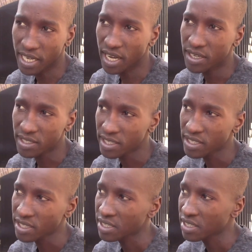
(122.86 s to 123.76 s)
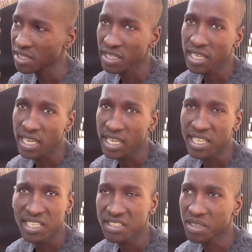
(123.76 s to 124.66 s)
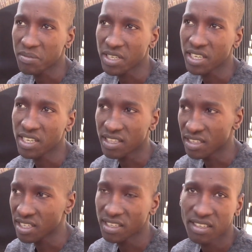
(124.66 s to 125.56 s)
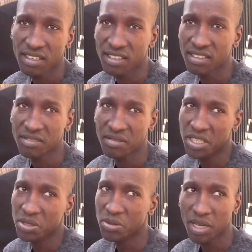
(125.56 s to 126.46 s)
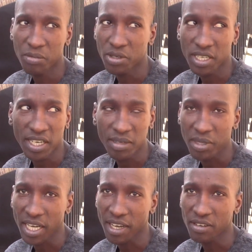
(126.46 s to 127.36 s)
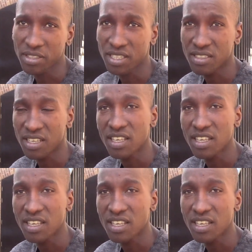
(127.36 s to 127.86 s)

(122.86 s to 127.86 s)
180 something, and then this week I'm only gonna be like around 60.